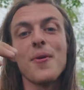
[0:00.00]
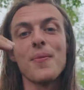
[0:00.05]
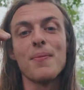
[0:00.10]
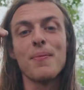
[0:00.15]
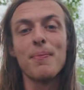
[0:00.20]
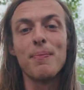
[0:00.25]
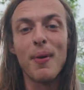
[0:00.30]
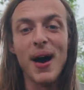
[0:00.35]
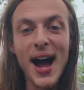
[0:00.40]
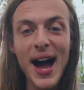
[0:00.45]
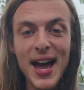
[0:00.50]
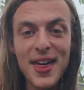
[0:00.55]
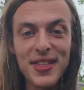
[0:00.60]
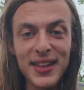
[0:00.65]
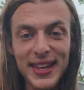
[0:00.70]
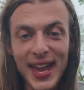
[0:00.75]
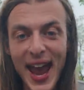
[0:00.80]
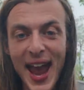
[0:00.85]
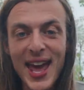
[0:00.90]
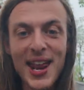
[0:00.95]
by
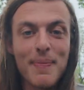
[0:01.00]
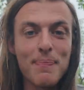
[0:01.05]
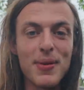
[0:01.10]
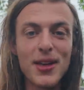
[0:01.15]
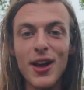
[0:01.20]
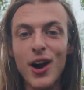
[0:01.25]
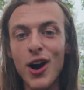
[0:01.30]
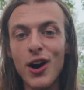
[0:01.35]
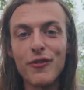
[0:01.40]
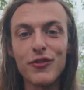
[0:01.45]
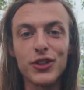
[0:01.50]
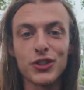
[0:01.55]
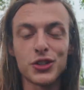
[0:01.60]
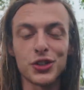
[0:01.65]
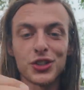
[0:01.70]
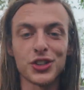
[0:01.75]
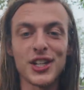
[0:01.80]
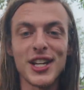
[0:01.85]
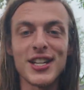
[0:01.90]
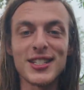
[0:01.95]
the canopy of the
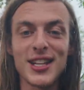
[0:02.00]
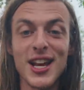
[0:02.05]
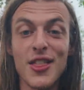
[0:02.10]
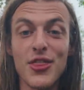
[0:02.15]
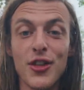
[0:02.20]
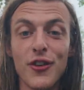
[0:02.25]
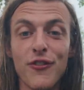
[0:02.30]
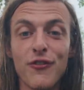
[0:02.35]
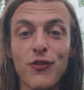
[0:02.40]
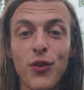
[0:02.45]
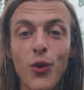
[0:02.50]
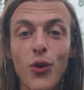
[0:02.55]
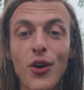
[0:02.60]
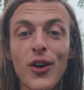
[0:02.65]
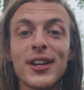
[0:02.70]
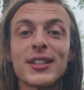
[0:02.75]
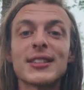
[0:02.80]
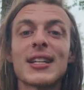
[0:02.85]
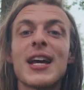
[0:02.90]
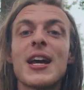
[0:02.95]
trees in the
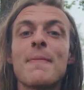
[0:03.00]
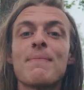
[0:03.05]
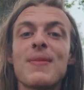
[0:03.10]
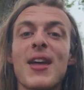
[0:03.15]
forest,